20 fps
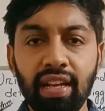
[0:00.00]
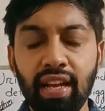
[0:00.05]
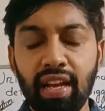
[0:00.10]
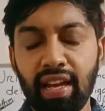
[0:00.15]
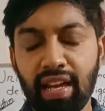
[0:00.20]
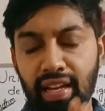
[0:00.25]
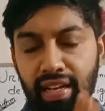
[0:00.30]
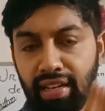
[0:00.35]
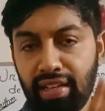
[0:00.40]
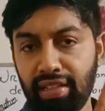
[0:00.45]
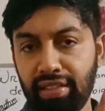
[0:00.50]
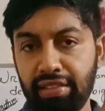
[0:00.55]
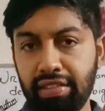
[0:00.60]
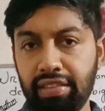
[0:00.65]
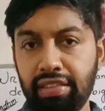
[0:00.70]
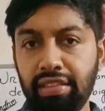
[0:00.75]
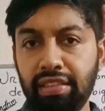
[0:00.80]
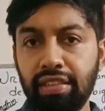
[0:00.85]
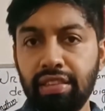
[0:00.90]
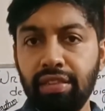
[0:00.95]
and
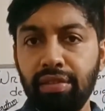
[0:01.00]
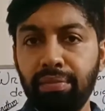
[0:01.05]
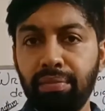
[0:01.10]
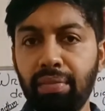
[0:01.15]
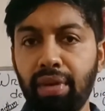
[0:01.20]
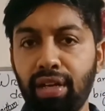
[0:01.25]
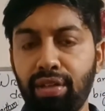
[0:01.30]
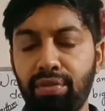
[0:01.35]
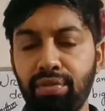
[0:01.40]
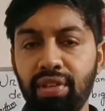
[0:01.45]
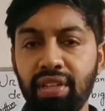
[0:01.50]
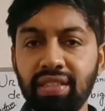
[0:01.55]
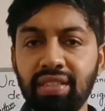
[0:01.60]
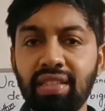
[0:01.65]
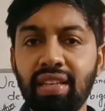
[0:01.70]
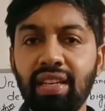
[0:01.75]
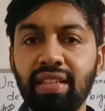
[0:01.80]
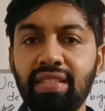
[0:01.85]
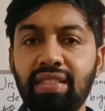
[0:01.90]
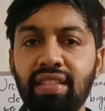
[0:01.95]
my today's
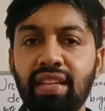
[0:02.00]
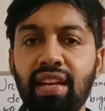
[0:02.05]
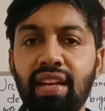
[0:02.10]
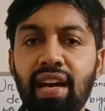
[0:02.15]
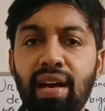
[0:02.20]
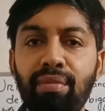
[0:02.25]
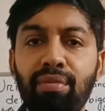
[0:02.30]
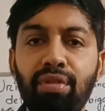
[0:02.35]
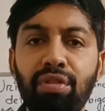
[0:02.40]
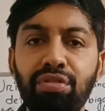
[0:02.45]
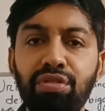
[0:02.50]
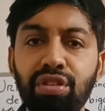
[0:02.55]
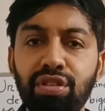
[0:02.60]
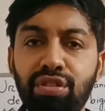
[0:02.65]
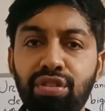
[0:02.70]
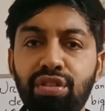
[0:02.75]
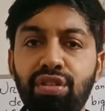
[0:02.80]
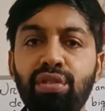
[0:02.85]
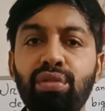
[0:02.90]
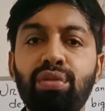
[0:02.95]
lecture, I'm going to
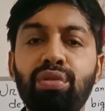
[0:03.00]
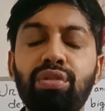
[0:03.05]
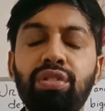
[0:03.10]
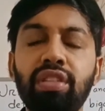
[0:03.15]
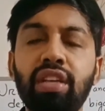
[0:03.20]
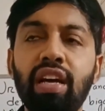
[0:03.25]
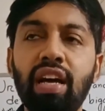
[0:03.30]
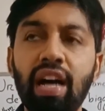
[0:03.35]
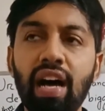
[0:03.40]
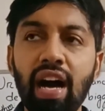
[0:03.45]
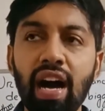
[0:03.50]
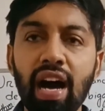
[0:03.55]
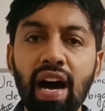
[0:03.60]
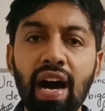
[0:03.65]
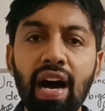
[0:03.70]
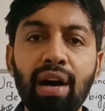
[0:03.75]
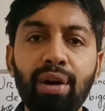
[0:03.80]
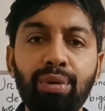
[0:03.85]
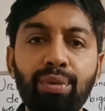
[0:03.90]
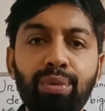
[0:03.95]
introduce
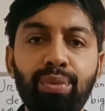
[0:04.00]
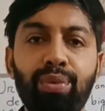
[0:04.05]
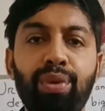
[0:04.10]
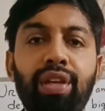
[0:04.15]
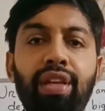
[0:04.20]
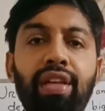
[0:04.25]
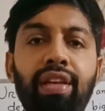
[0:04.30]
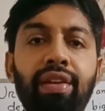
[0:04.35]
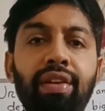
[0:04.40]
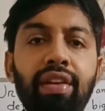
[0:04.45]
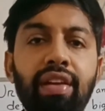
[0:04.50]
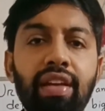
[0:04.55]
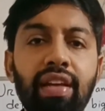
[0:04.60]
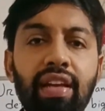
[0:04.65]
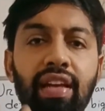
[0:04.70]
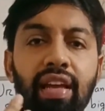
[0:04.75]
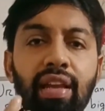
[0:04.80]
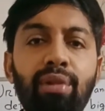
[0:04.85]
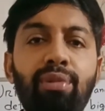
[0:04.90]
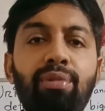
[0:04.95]
how we
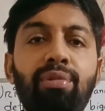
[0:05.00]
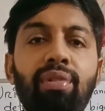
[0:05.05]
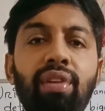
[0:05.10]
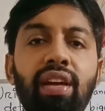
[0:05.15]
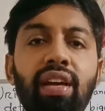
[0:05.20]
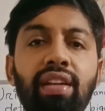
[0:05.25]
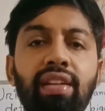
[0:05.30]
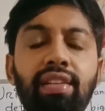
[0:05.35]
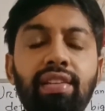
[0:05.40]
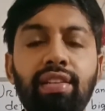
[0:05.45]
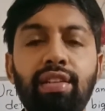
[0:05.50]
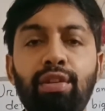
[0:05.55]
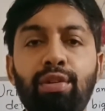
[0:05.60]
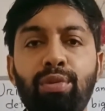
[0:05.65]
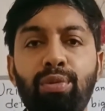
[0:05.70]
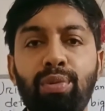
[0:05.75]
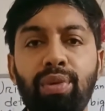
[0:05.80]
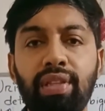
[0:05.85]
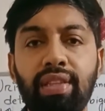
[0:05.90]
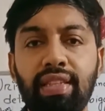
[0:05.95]
calculate
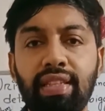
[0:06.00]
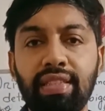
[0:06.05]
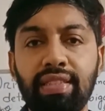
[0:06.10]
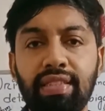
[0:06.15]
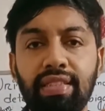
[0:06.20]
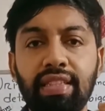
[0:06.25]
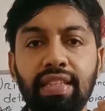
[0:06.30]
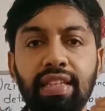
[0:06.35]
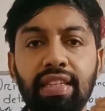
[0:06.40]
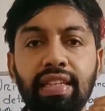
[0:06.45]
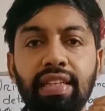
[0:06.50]
with this